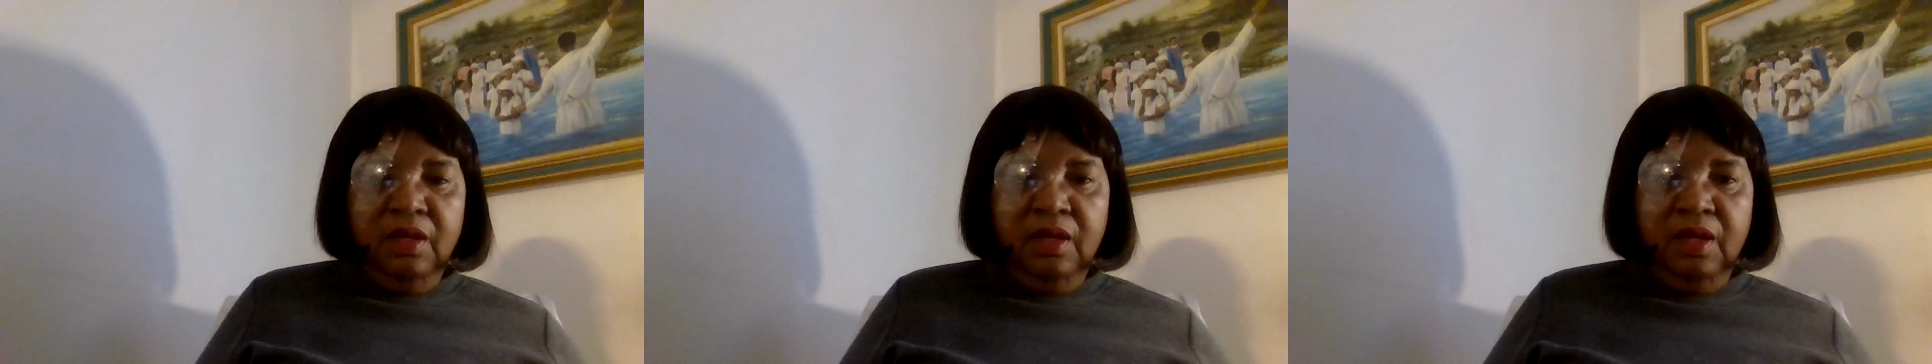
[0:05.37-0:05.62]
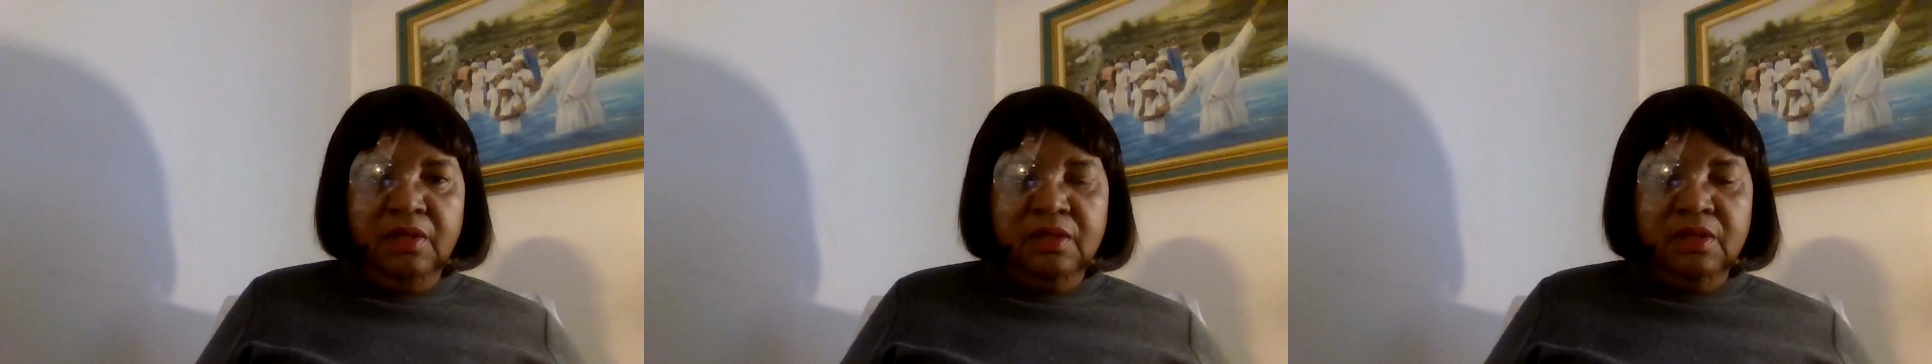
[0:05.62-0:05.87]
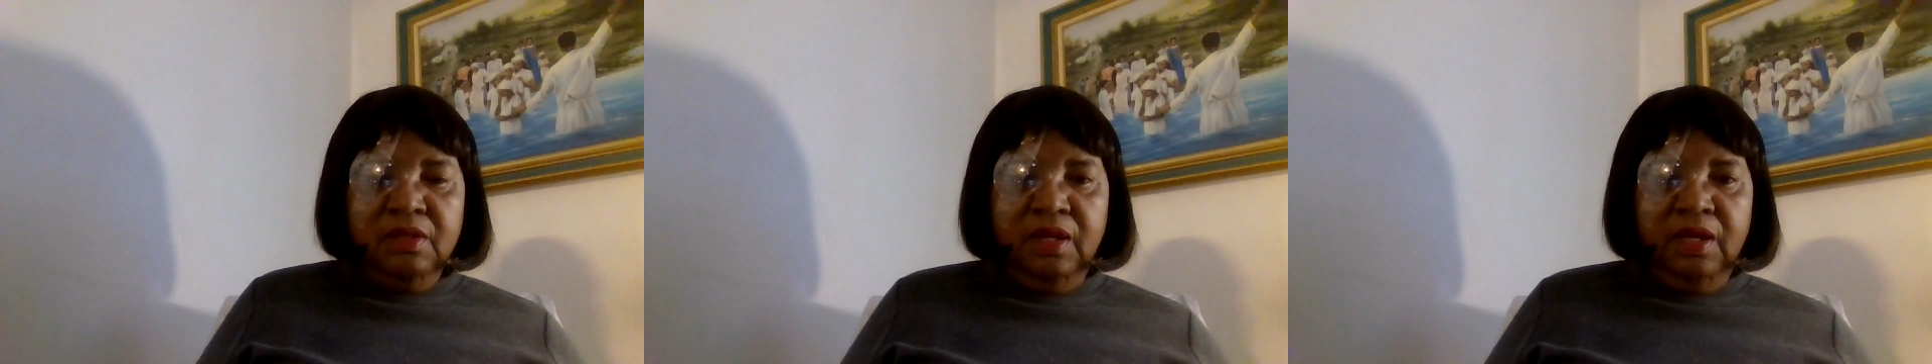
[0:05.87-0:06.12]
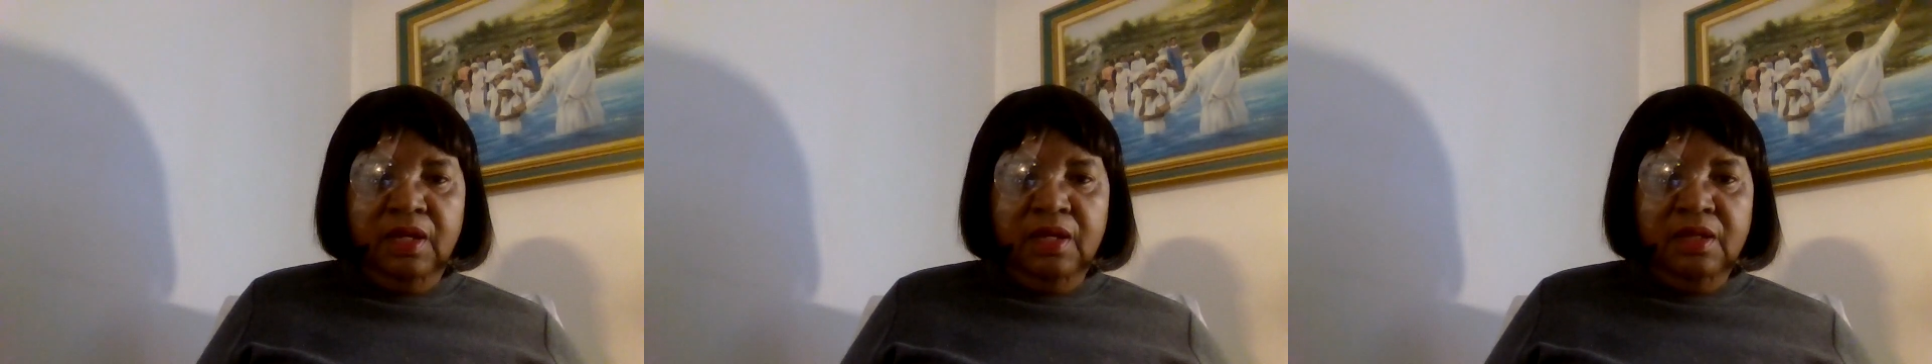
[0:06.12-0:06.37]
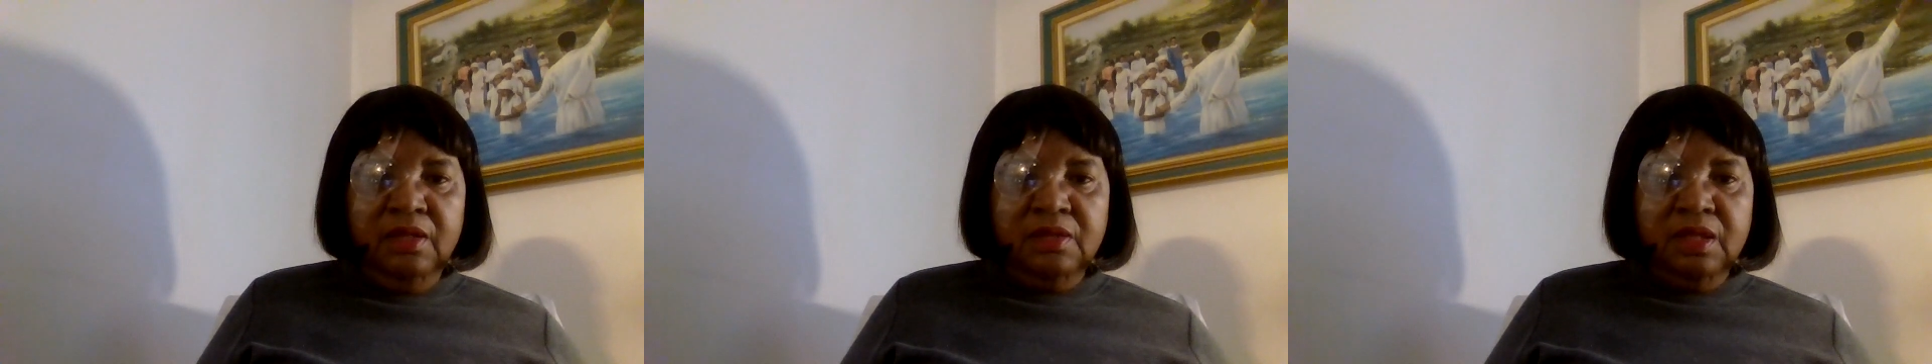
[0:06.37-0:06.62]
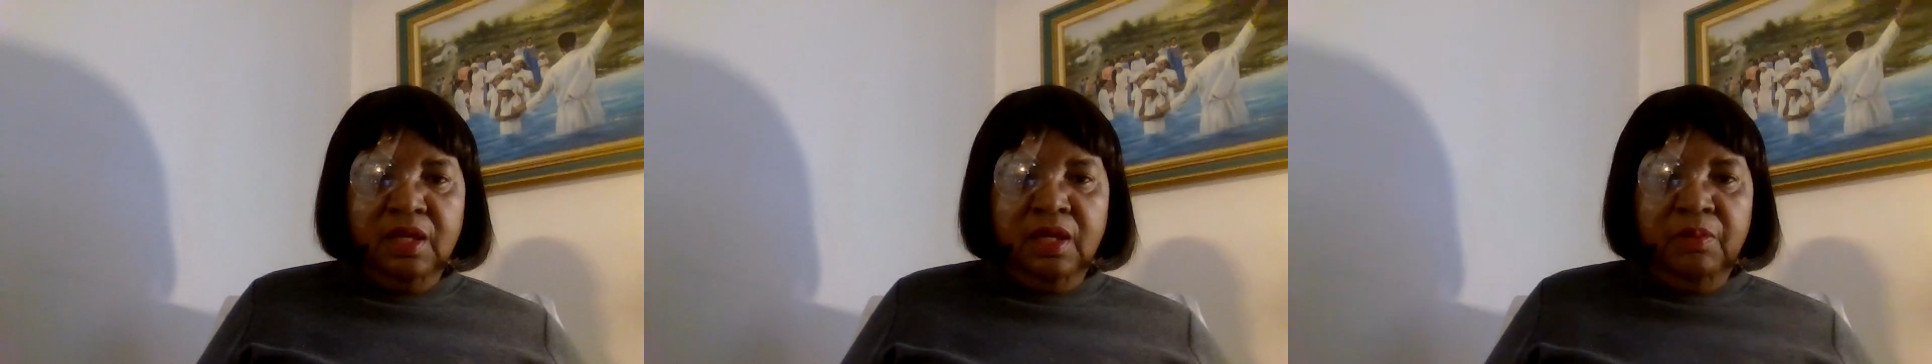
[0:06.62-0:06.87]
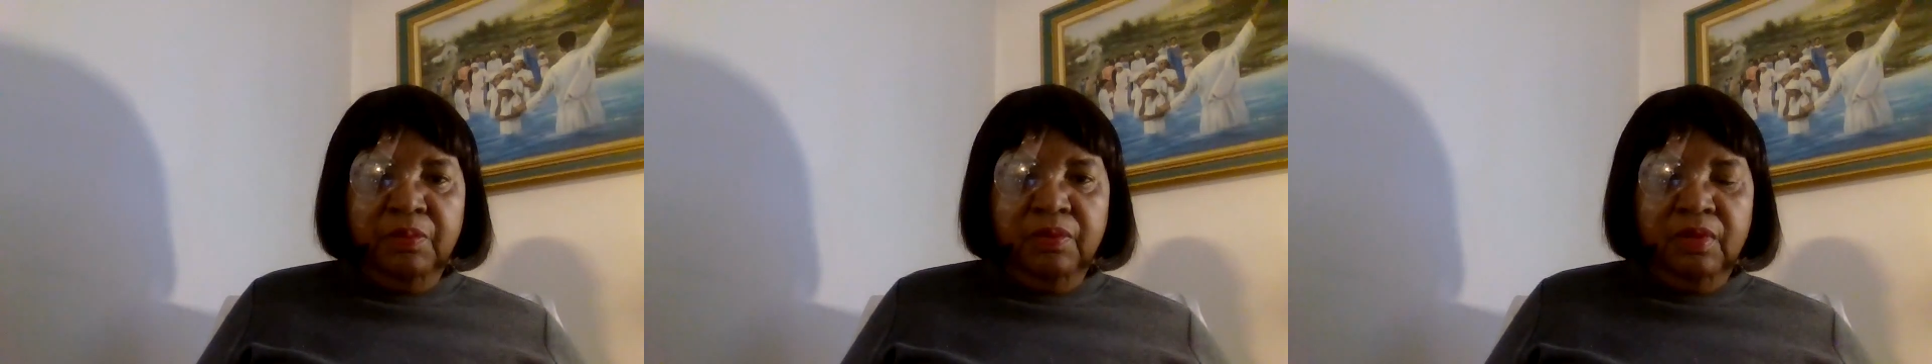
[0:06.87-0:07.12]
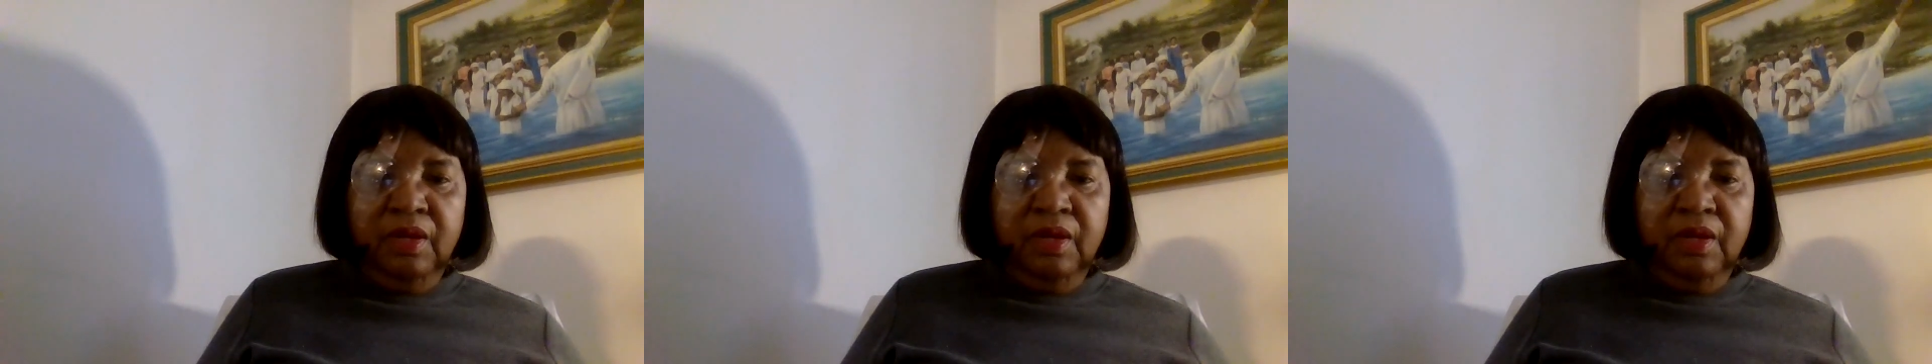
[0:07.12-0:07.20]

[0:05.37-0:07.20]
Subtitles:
and today is April